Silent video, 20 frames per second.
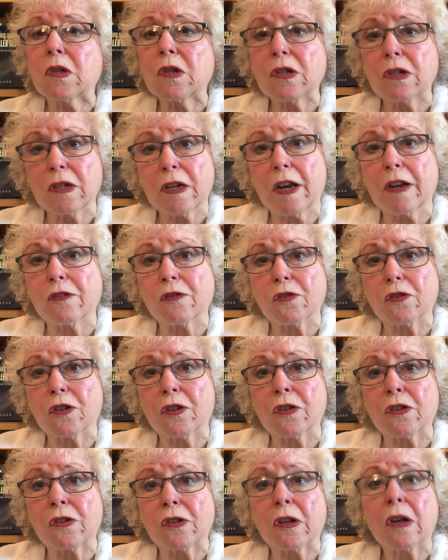
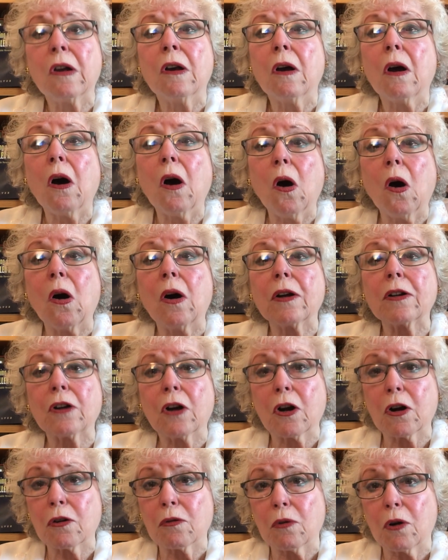intentions on
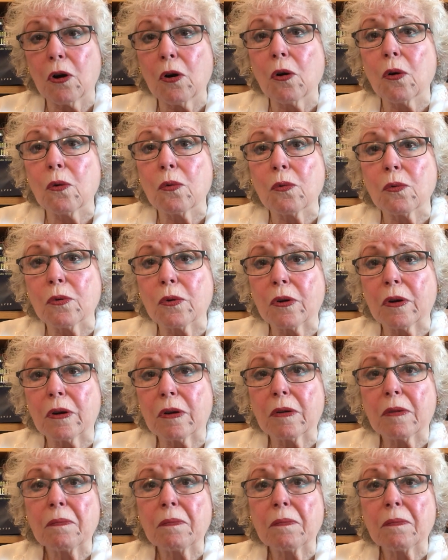our own.